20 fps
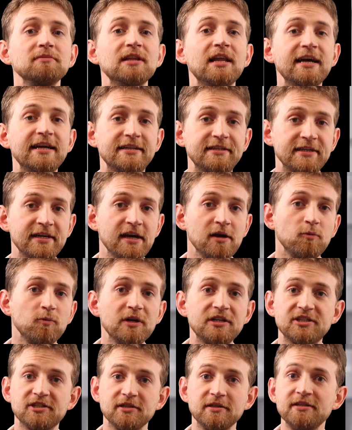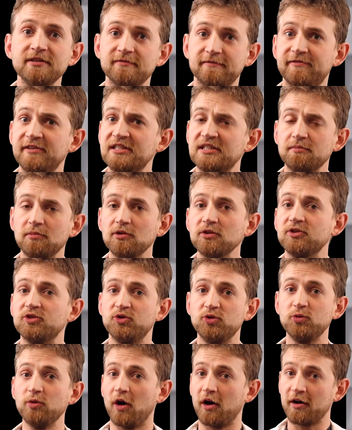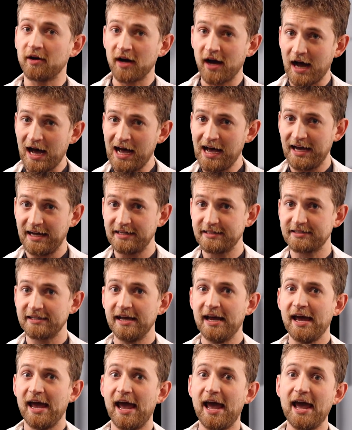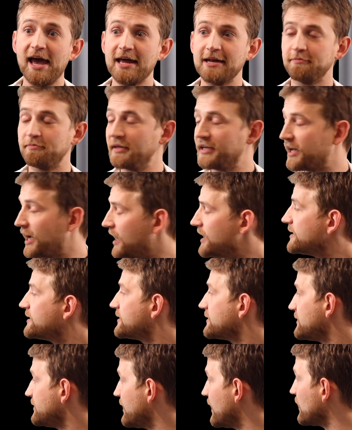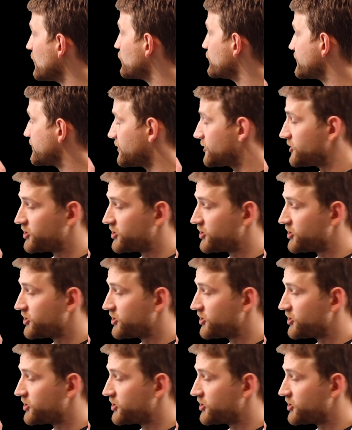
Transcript: light, which is visible to our eyes. And because yellow is the